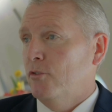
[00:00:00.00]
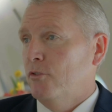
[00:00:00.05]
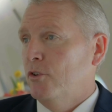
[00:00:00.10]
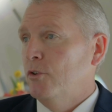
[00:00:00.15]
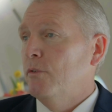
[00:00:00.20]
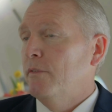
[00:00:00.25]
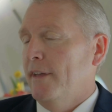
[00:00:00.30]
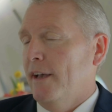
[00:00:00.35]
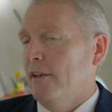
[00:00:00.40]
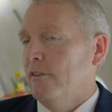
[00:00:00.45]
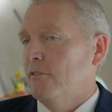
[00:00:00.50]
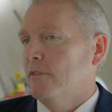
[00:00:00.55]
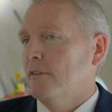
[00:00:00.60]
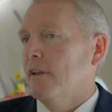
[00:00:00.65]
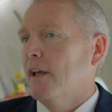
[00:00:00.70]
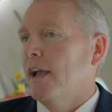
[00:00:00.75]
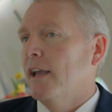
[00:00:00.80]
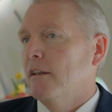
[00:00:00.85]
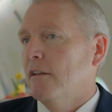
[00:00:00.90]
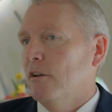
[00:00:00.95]

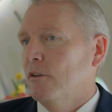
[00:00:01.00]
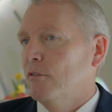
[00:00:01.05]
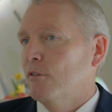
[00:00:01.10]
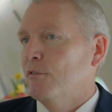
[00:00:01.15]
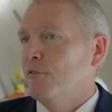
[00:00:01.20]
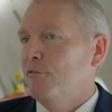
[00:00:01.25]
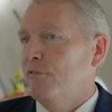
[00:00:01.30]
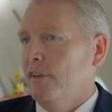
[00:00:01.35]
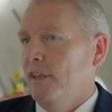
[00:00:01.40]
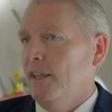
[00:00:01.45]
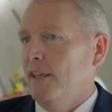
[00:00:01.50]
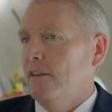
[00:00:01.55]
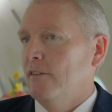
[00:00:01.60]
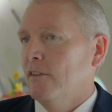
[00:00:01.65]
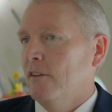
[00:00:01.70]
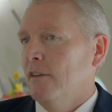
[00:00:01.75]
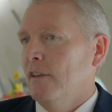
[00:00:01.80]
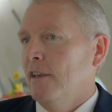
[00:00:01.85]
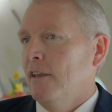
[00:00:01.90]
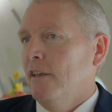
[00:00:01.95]
2,900 feet.